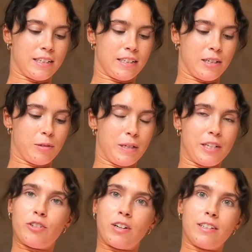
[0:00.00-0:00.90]
it'll be
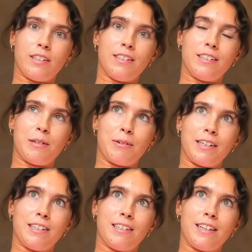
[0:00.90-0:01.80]
interesting to see what
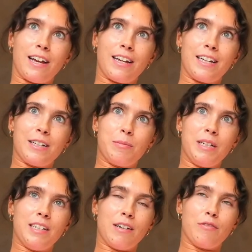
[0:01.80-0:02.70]
this is like. It'll be
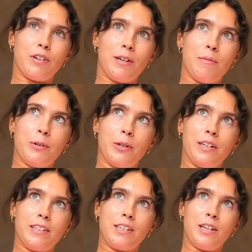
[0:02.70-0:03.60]
different, but
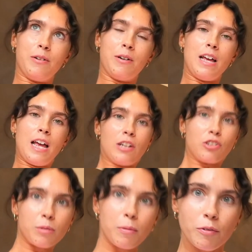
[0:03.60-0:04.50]
it's cute. I'll
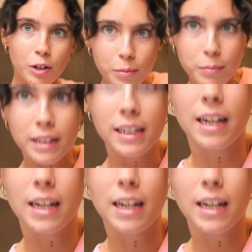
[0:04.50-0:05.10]
show you my room and then